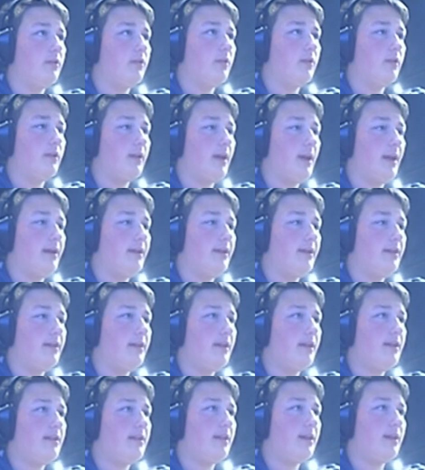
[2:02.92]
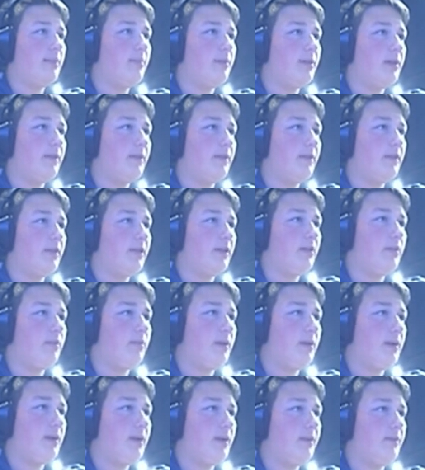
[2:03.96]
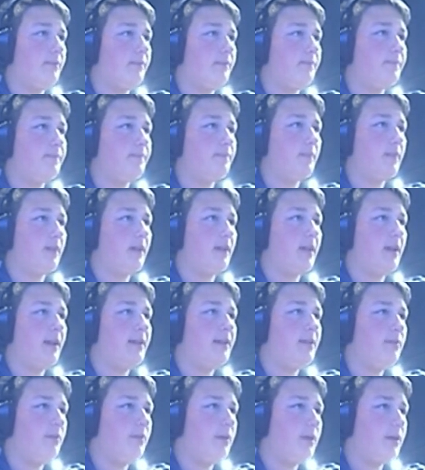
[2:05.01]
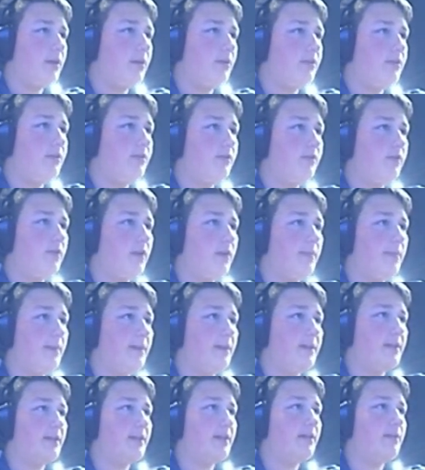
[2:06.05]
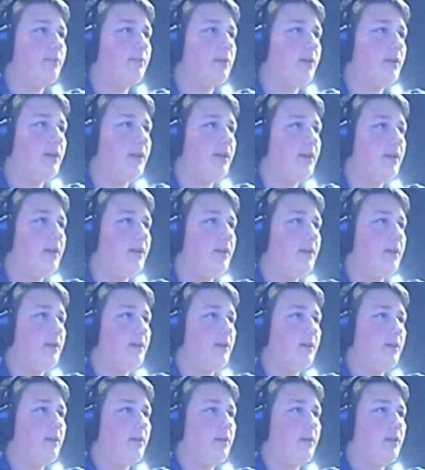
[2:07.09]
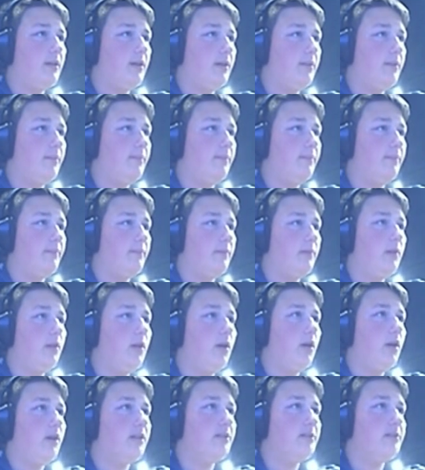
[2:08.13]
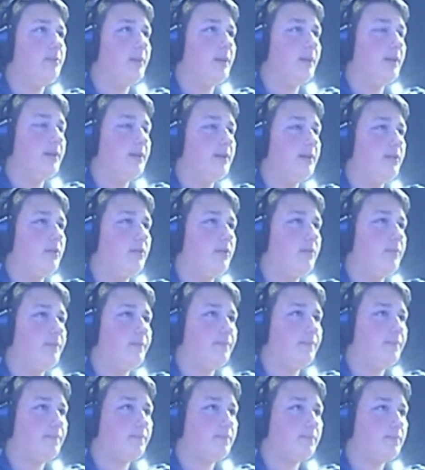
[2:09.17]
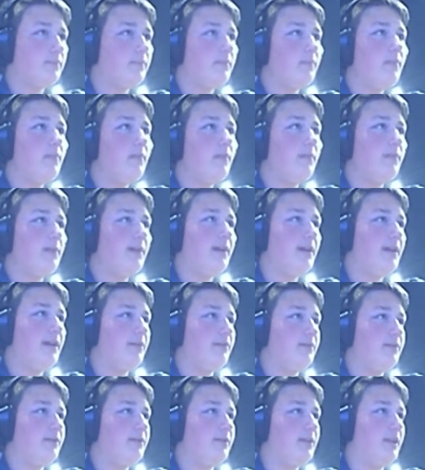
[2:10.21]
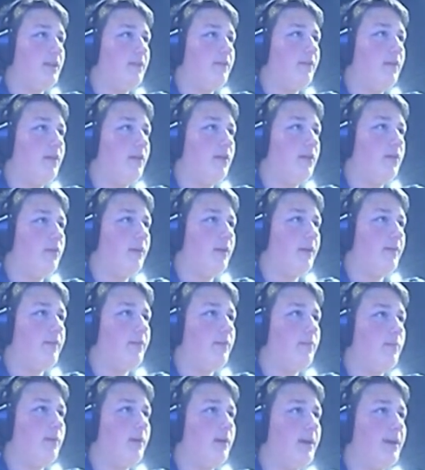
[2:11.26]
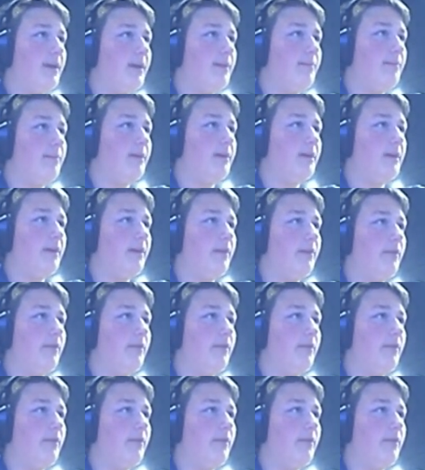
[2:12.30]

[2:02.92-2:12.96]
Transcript: kind of glad that I put everything away and I didn't want to go too far because I didn't want to get um, lost because I know my house is kind of far away from where I am right now